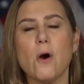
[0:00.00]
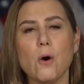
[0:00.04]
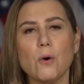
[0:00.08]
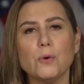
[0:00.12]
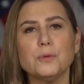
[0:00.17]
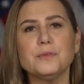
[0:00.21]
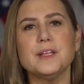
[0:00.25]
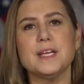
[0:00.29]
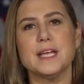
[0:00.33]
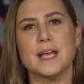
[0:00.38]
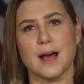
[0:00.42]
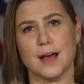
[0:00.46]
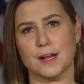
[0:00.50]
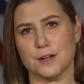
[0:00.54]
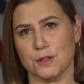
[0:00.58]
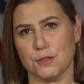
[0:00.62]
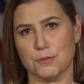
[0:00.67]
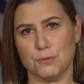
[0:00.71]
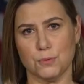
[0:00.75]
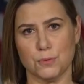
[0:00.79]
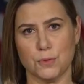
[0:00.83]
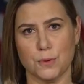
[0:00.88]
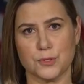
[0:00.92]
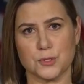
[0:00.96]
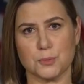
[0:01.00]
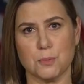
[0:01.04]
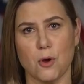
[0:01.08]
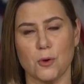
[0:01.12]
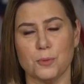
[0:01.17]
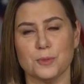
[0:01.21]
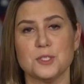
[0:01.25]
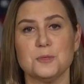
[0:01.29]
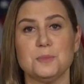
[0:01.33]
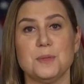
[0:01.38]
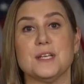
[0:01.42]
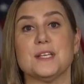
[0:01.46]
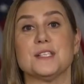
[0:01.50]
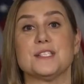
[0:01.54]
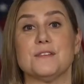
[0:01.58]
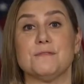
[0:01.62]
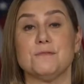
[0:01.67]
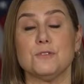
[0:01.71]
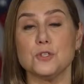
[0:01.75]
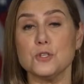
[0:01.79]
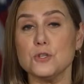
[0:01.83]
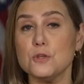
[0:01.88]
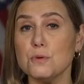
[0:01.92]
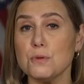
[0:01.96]
only gotten through those moments because
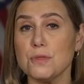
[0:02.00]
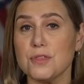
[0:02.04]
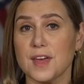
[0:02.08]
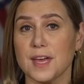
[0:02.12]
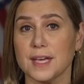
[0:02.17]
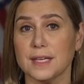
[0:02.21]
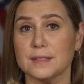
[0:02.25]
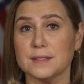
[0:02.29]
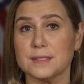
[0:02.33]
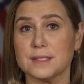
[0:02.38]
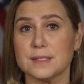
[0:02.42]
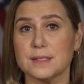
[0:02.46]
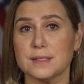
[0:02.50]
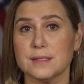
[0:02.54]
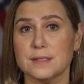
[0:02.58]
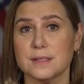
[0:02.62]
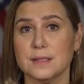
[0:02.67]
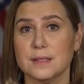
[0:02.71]
of two things: